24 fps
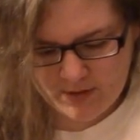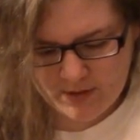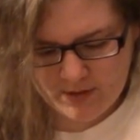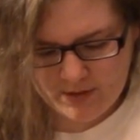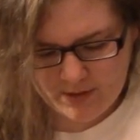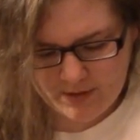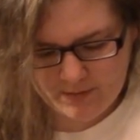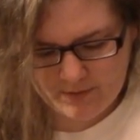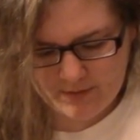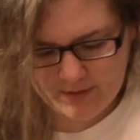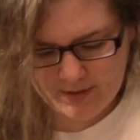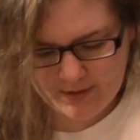
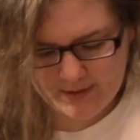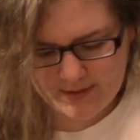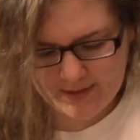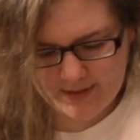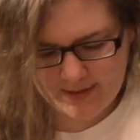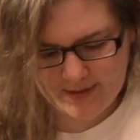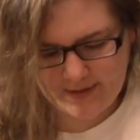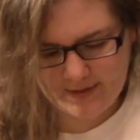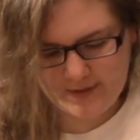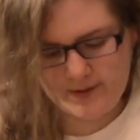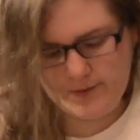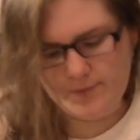I want to
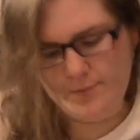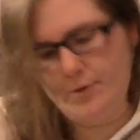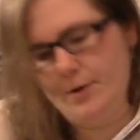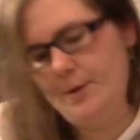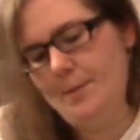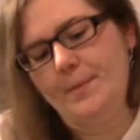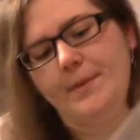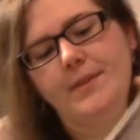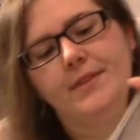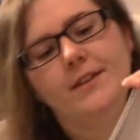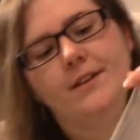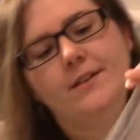say there's more,
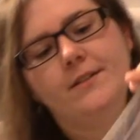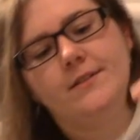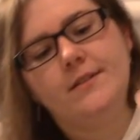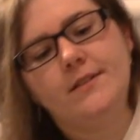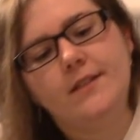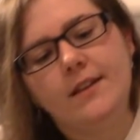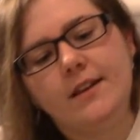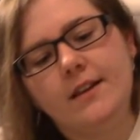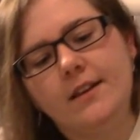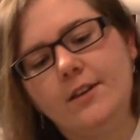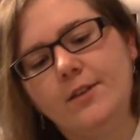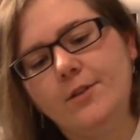but there's
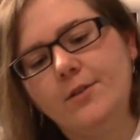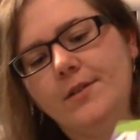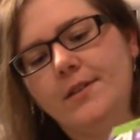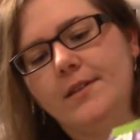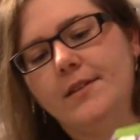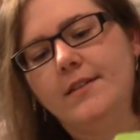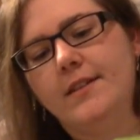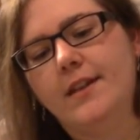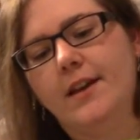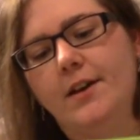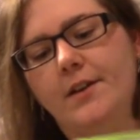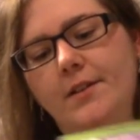like, you
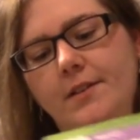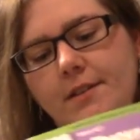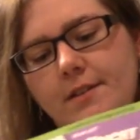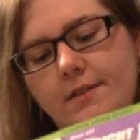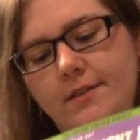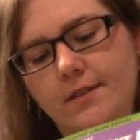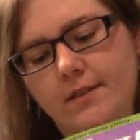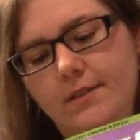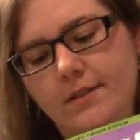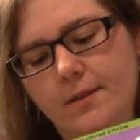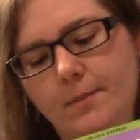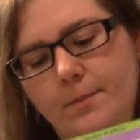can tell
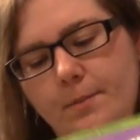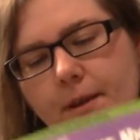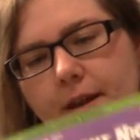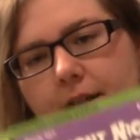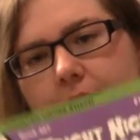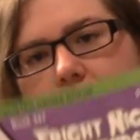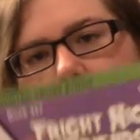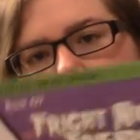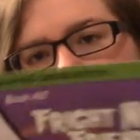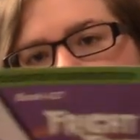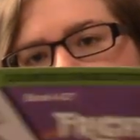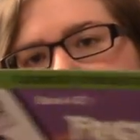this is a button.